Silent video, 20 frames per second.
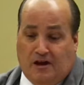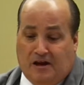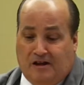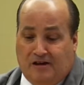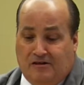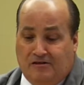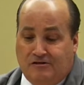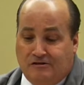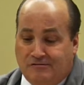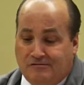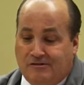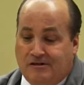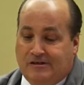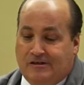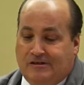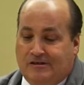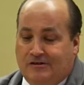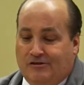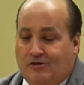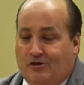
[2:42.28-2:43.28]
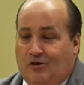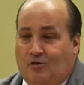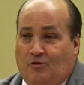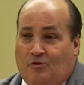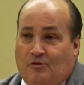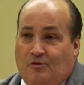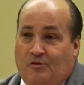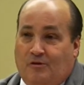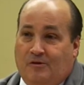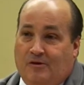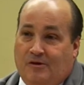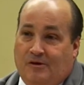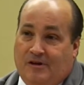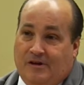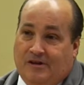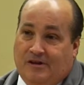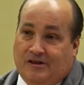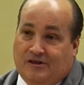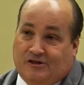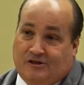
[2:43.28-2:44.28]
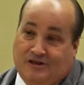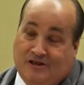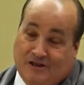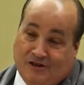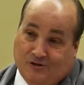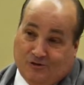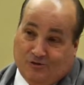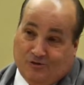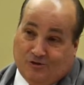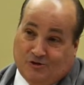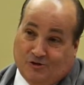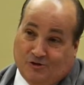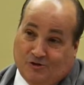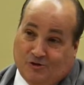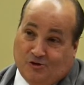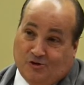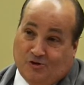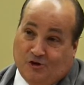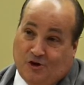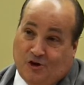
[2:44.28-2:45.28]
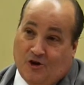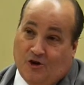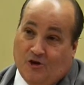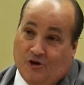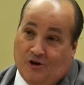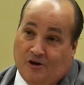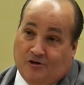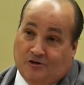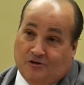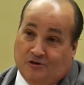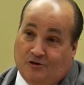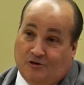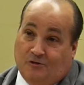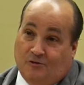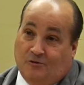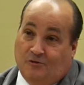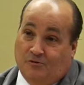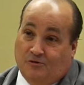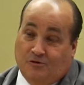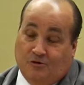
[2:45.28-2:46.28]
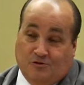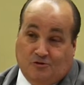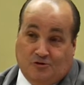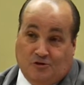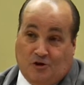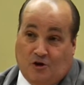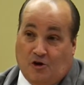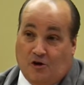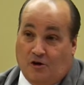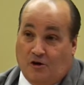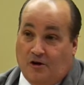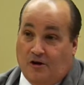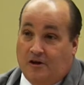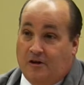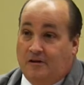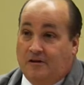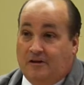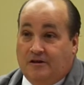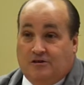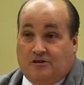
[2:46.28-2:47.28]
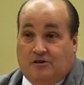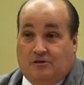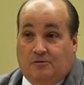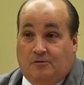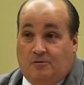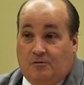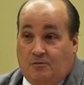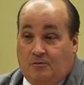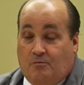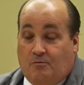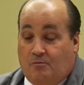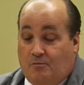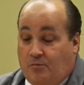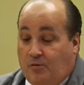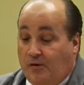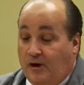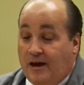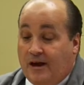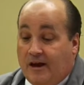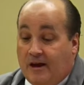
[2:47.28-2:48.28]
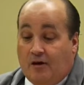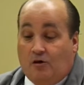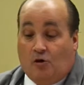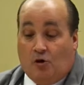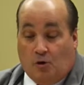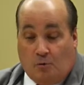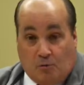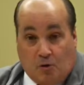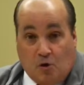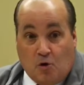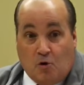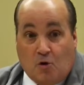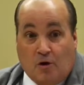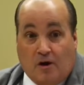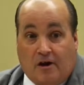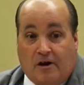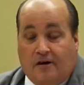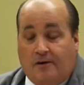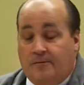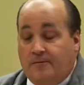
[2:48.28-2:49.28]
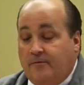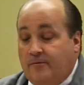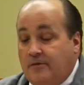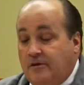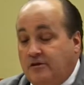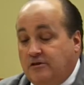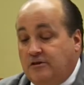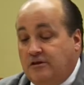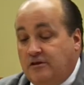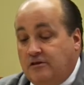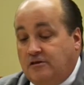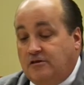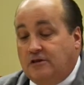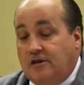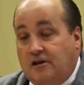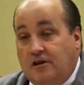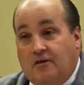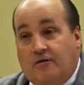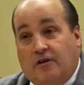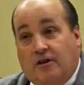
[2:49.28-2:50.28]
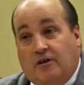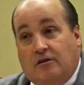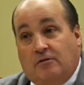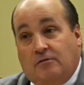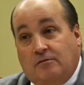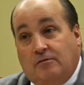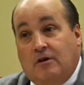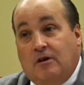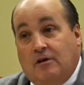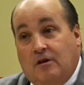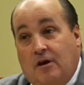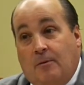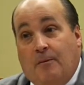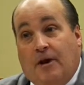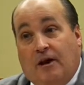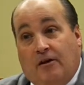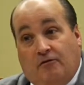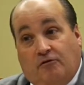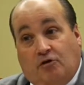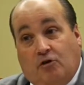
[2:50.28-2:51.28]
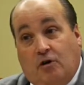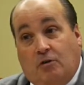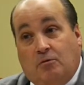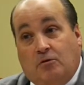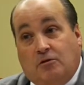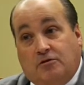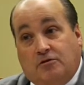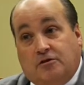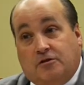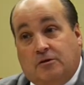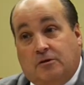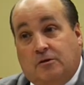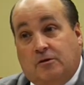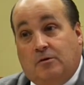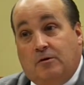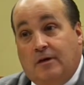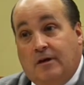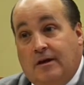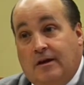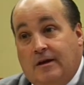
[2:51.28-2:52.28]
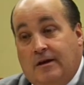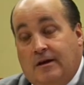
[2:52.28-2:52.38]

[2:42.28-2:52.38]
hand, you know, it deals with Social Security, so Social Security as a plan or a program is in significant amount of trouble. So